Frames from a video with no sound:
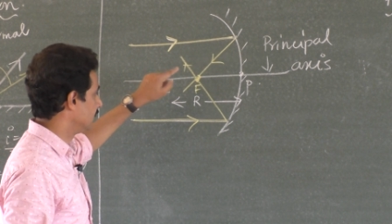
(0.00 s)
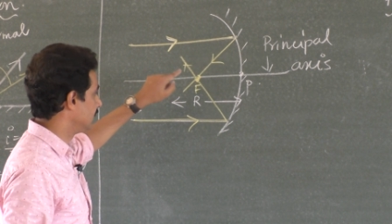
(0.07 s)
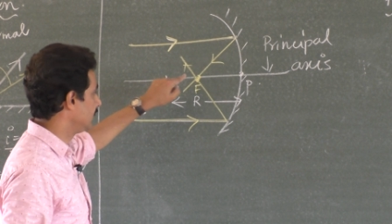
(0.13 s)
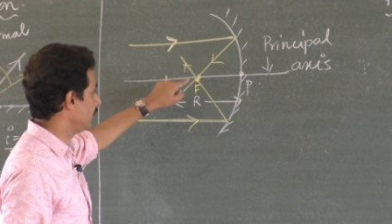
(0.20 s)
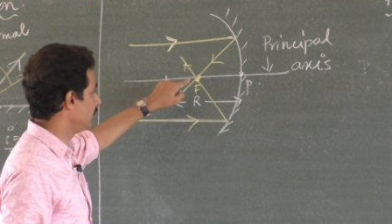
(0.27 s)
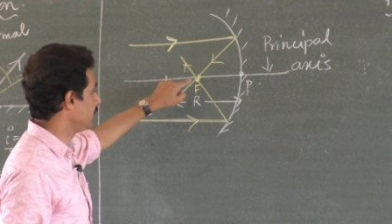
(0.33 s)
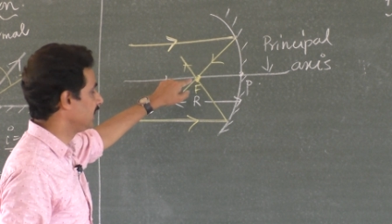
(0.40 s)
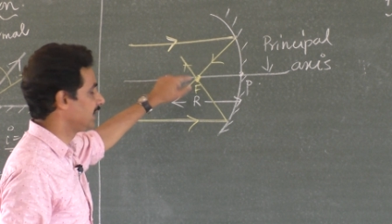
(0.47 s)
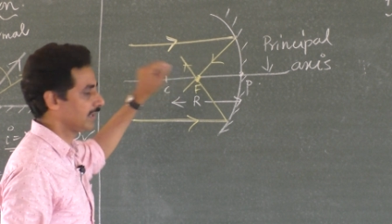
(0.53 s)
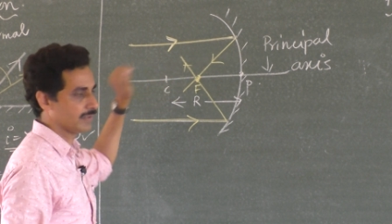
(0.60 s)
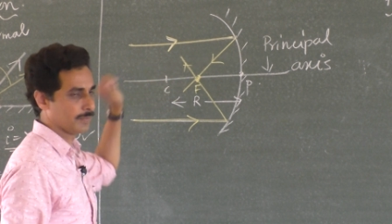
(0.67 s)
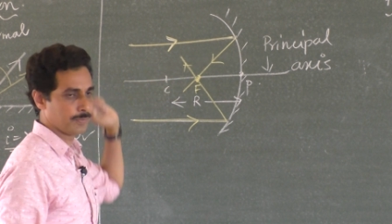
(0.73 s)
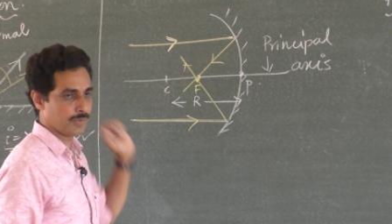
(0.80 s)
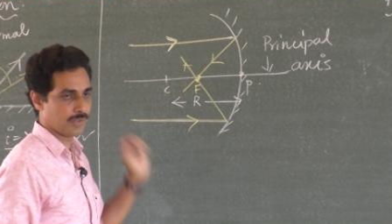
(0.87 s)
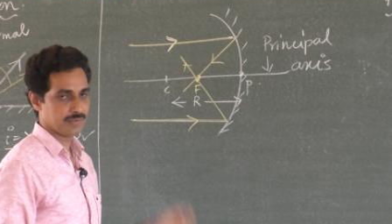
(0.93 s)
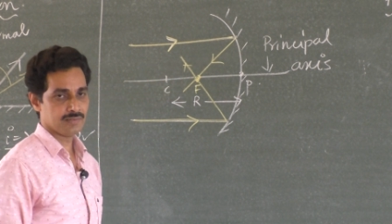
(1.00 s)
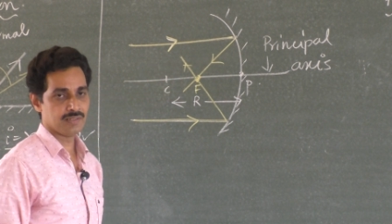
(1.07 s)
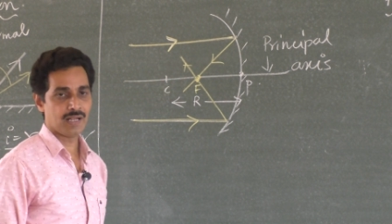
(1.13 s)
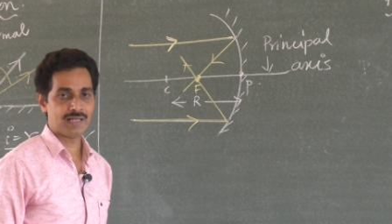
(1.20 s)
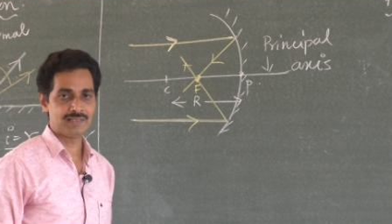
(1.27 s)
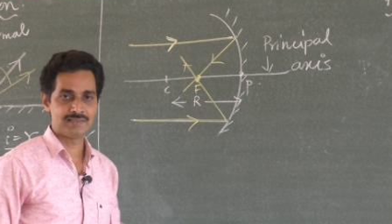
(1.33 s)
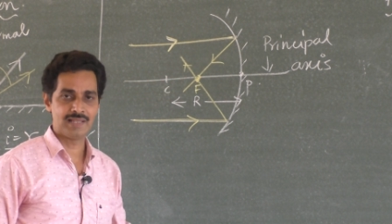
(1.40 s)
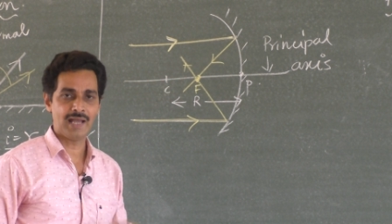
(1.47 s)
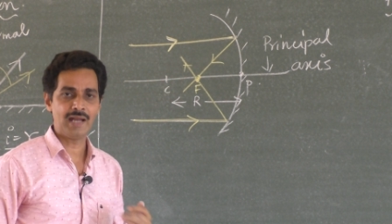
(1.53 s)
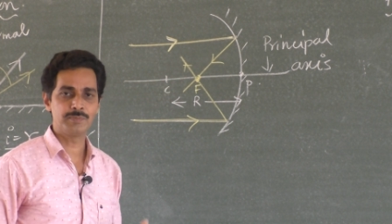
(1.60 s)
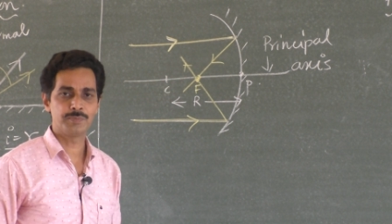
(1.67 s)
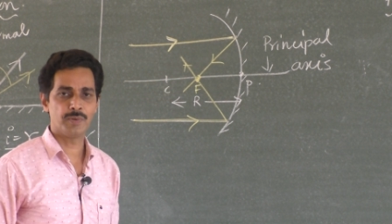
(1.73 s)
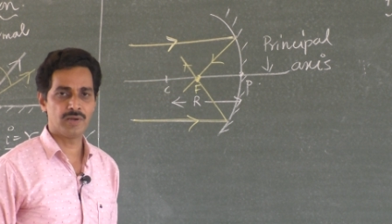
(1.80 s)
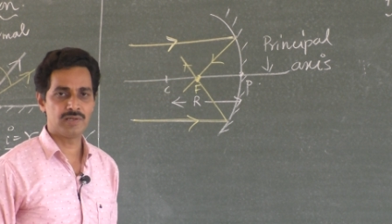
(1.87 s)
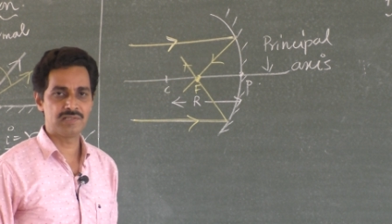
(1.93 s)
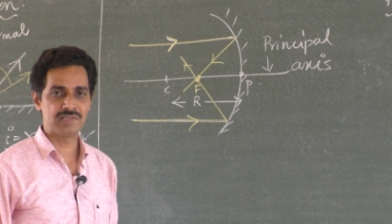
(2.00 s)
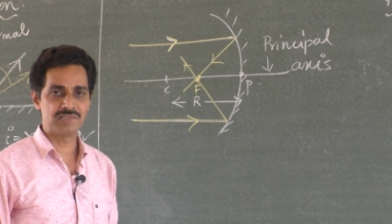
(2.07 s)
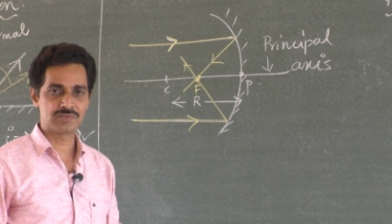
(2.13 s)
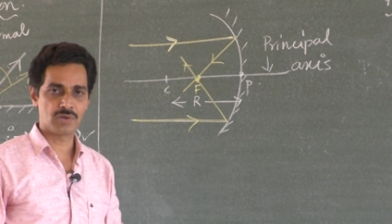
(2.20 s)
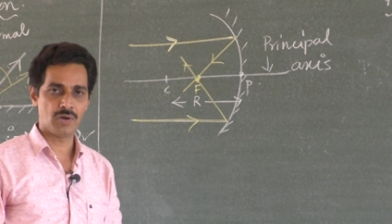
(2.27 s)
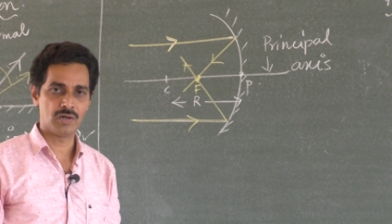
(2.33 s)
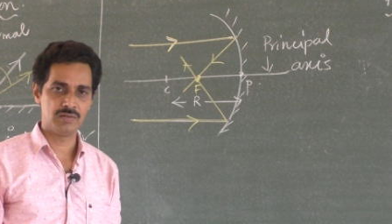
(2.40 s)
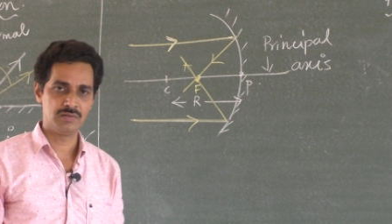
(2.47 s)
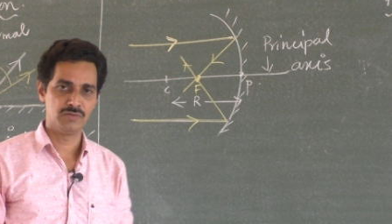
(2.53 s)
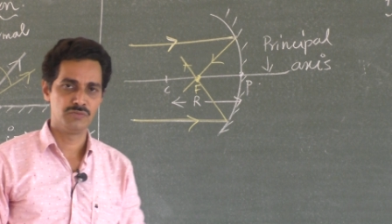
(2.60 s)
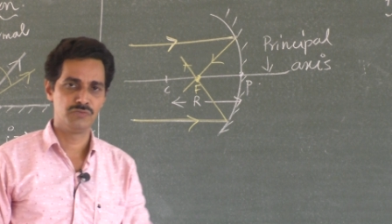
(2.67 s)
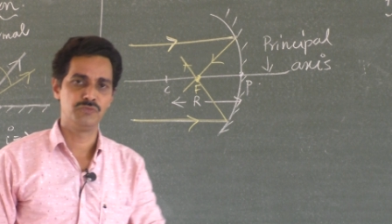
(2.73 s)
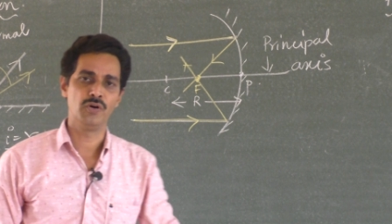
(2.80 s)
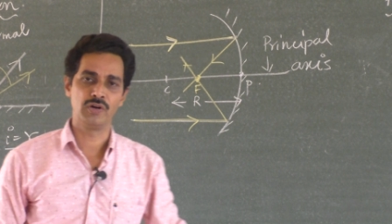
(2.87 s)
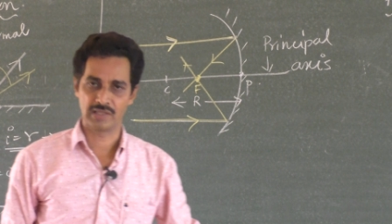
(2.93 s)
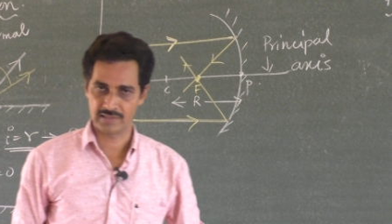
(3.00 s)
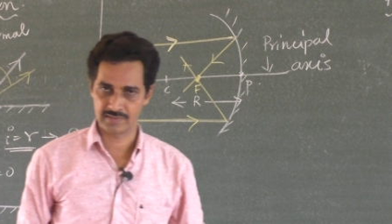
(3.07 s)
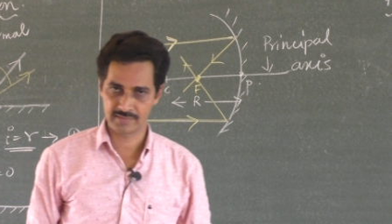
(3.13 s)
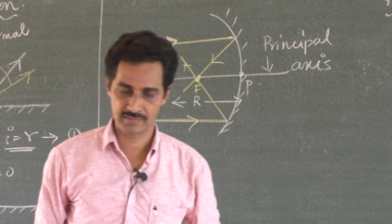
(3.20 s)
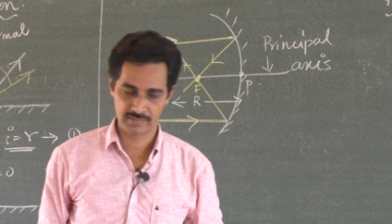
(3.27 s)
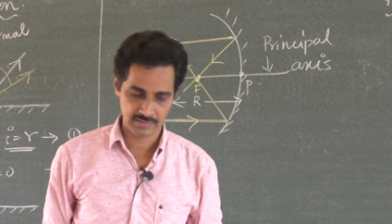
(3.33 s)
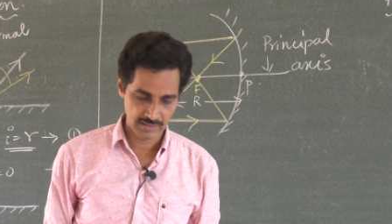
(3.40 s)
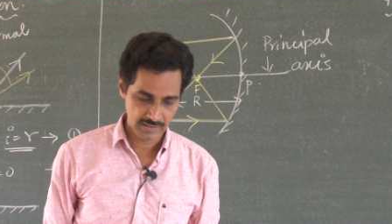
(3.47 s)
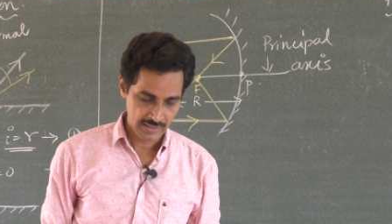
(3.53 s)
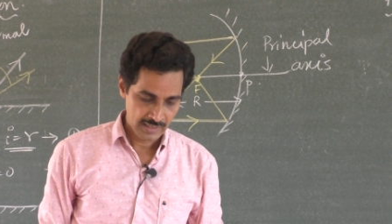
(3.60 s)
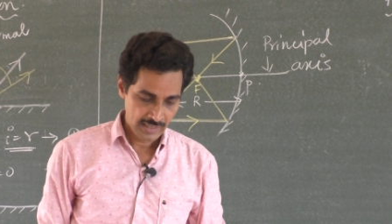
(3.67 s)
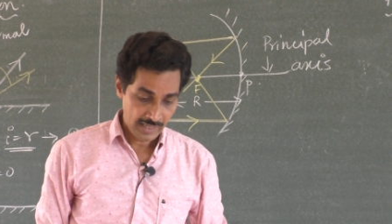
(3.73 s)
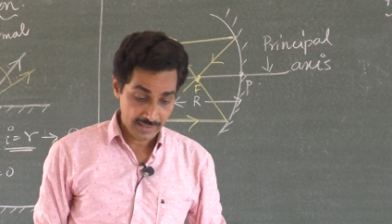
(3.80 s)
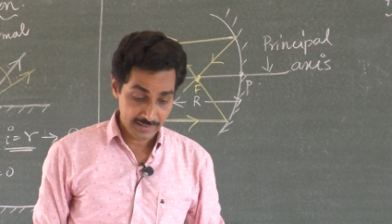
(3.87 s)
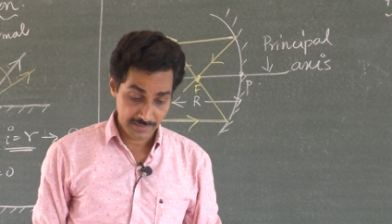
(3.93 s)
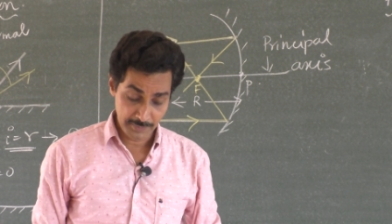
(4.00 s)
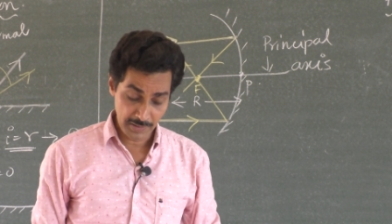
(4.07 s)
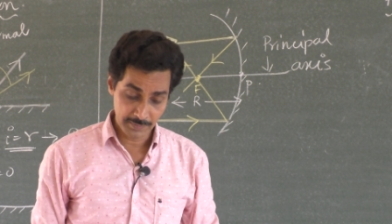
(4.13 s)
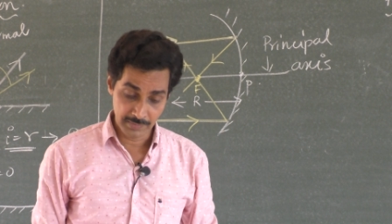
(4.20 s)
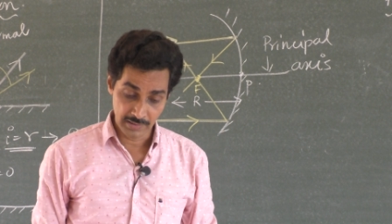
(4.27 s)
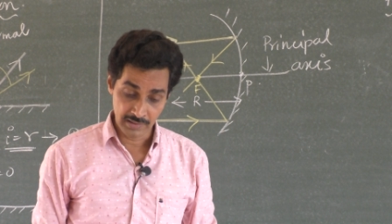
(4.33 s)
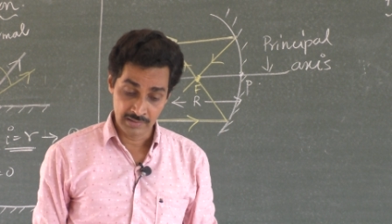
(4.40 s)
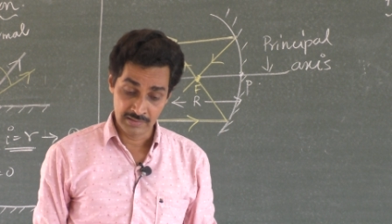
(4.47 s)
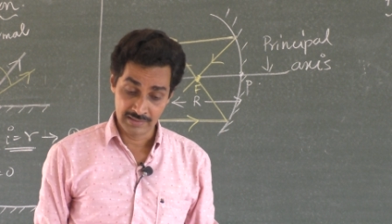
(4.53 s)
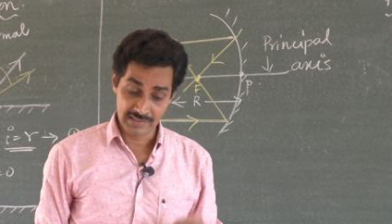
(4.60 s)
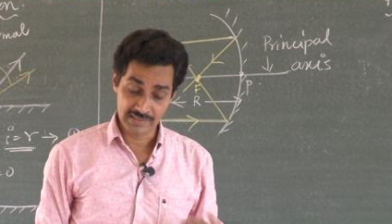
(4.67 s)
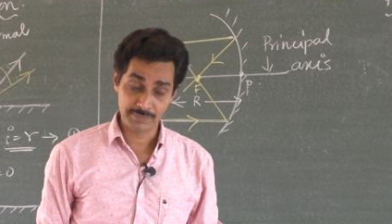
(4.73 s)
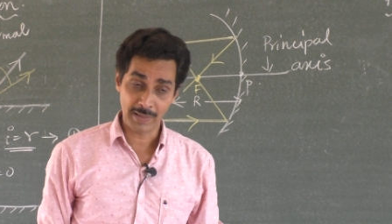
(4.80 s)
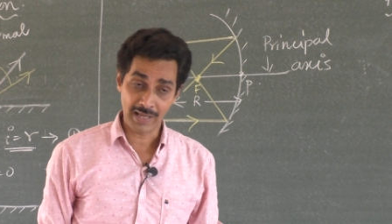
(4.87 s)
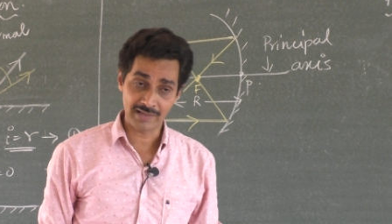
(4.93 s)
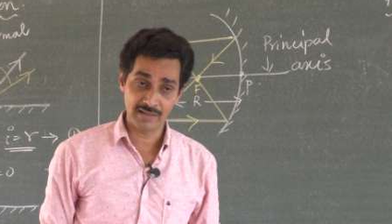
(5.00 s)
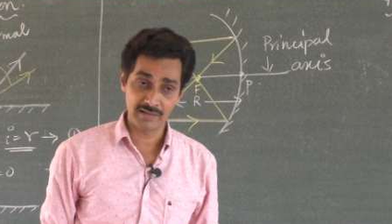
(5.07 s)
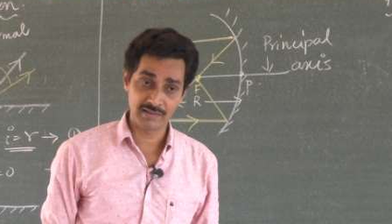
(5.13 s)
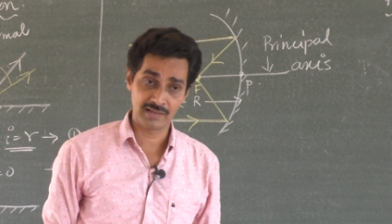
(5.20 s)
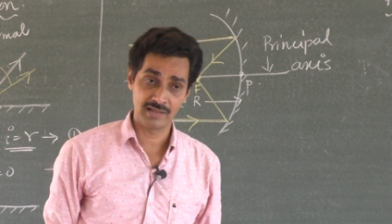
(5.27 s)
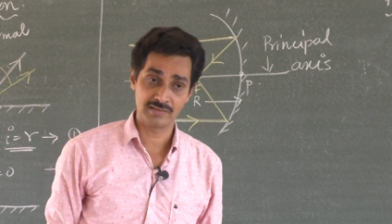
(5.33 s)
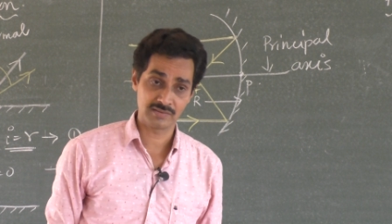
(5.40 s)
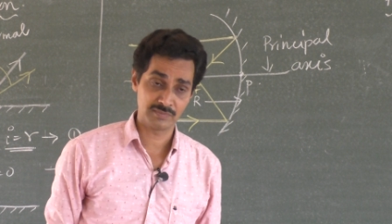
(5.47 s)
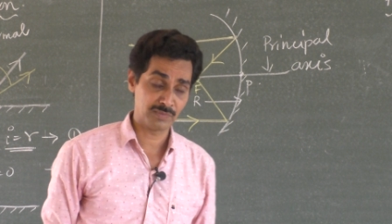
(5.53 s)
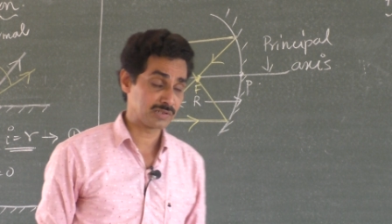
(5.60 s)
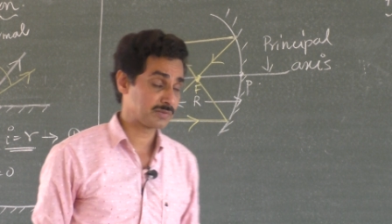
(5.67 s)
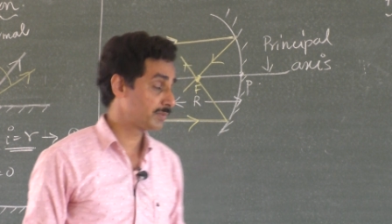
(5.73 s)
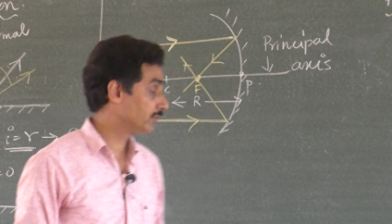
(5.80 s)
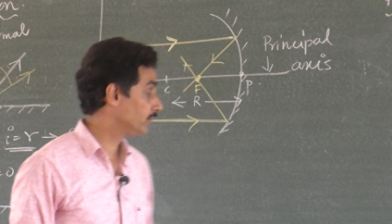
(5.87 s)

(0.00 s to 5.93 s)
they meet at a point and that point is called focus. And remember, these parallel rays must be